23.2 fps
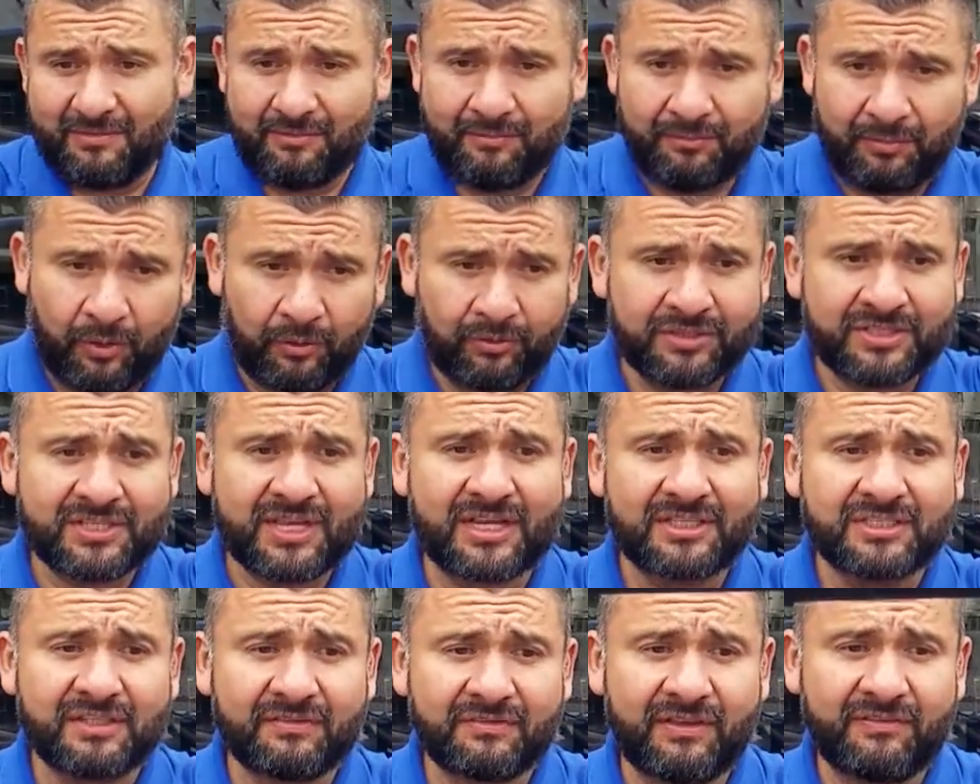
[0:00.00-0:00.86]
both
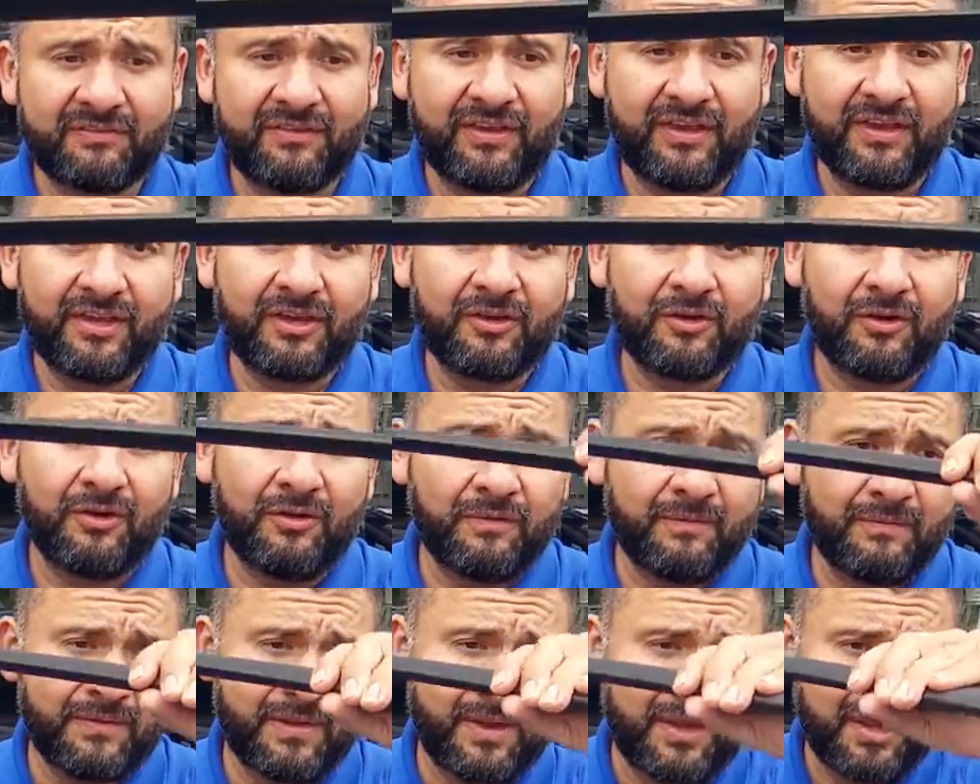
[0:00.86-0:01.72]
sides of the vehicle,
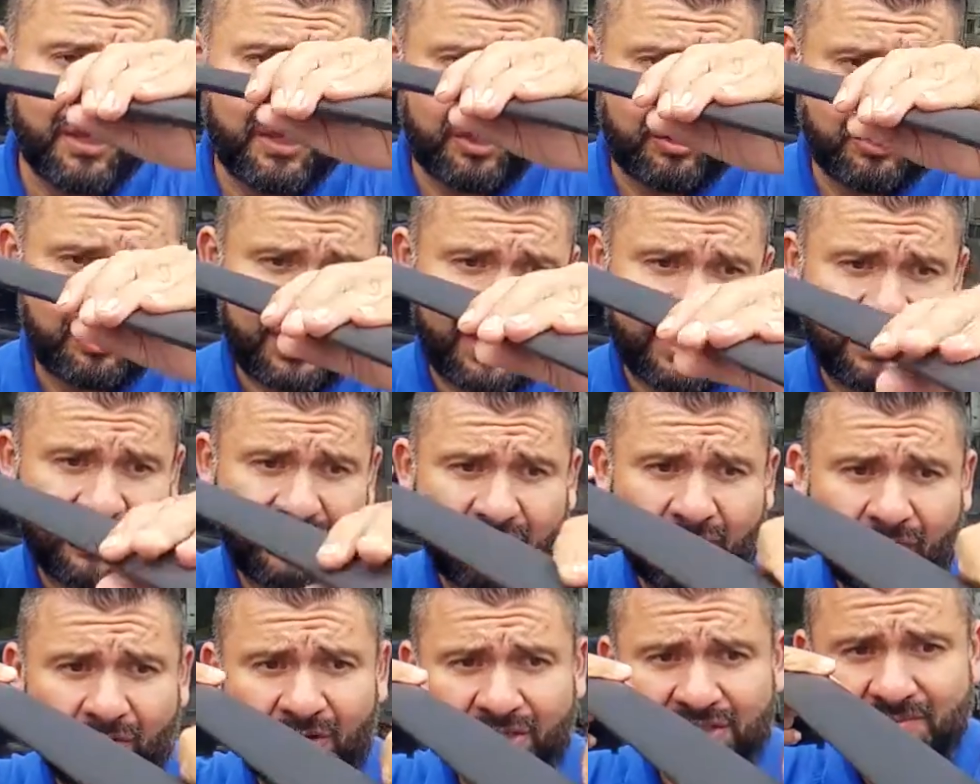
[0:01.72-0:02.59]
you take the
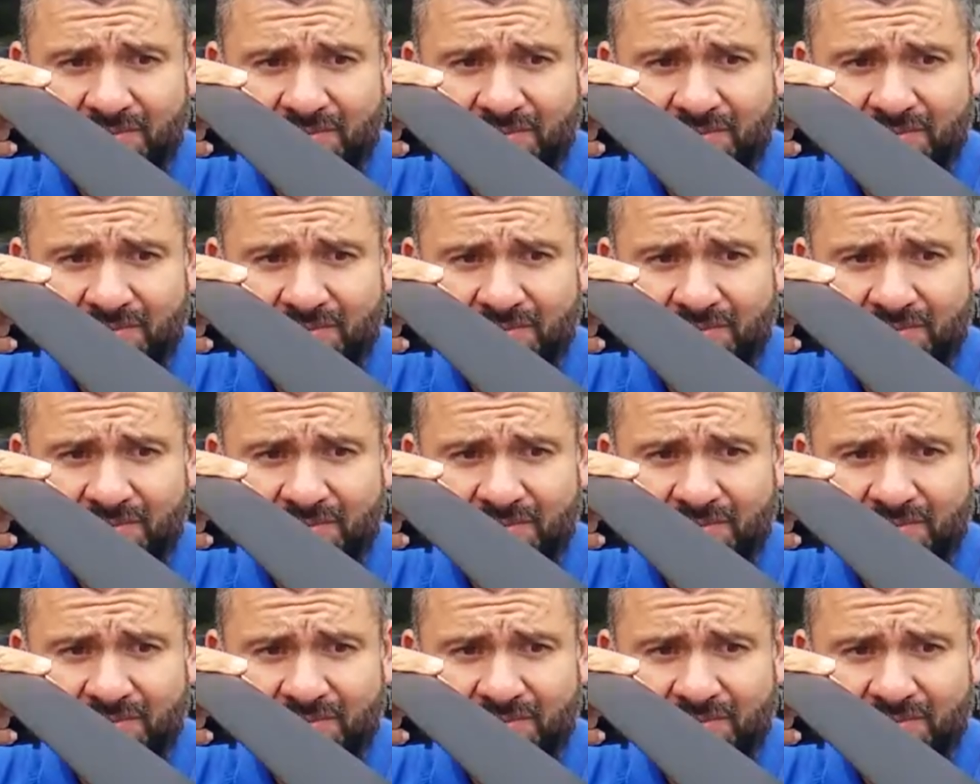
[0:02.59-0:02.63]
cross